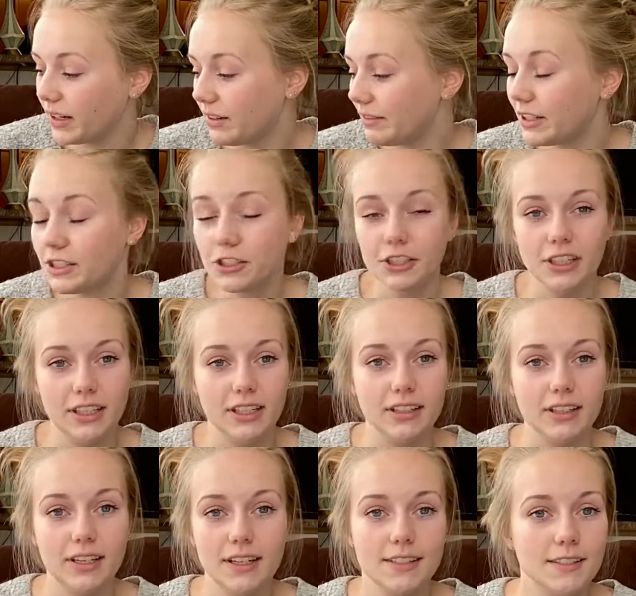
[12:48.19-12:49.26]
Eventually
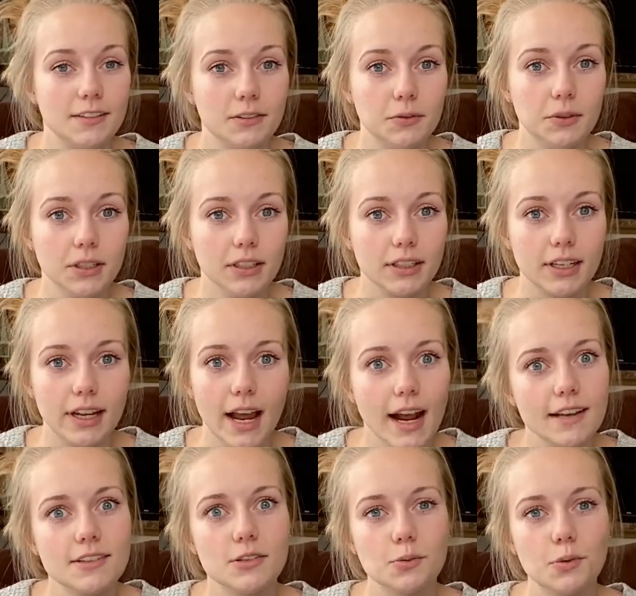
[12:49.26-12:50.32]
it's gonna work. It
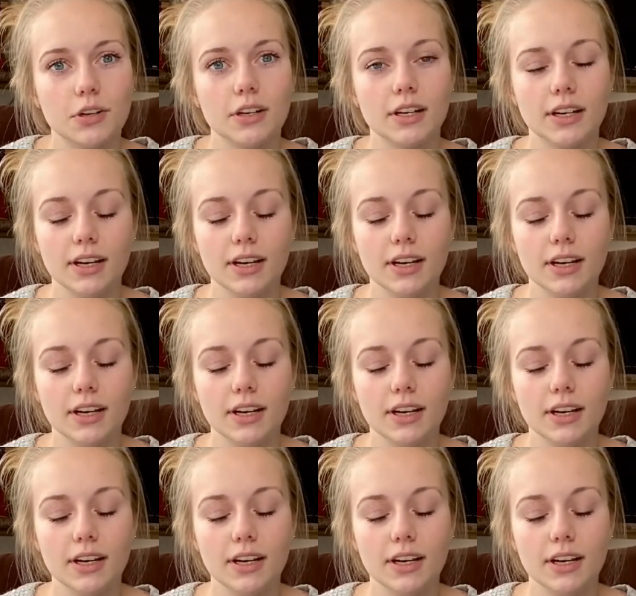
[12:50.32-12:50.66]
has to work.